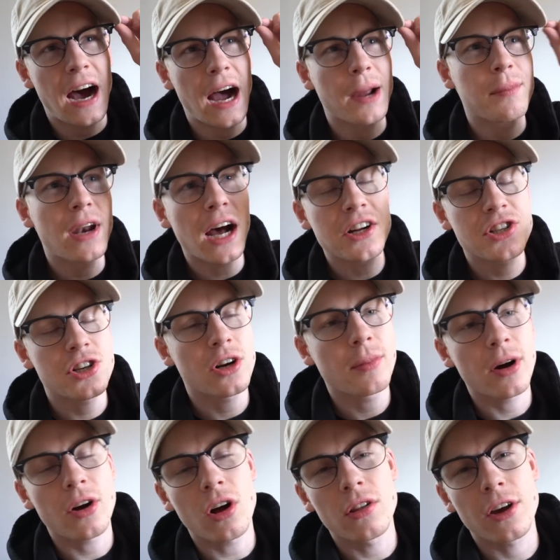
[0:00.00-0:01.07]
I'm not sure
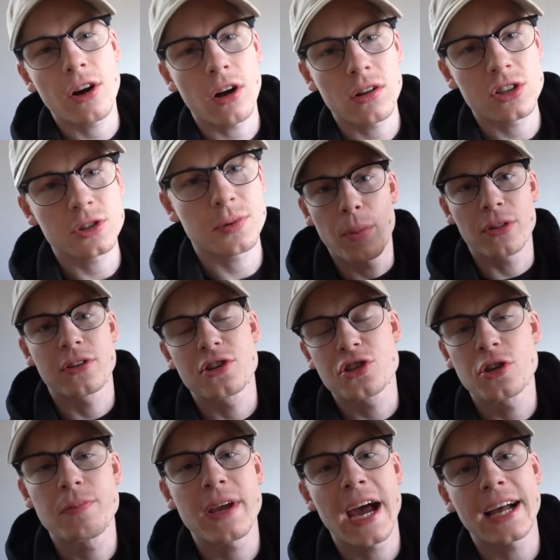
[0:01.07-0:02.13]
about all the colors, but there
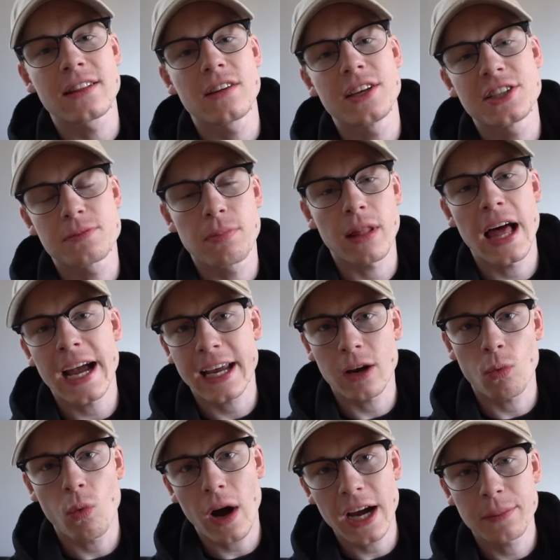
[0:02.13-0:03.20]
should be at least black
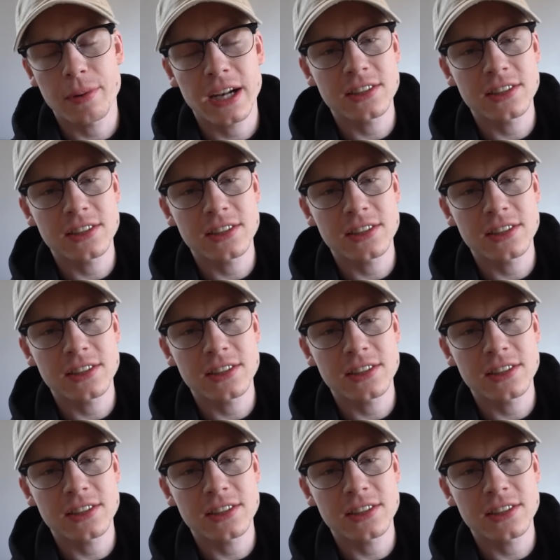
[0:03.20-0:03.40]
and white.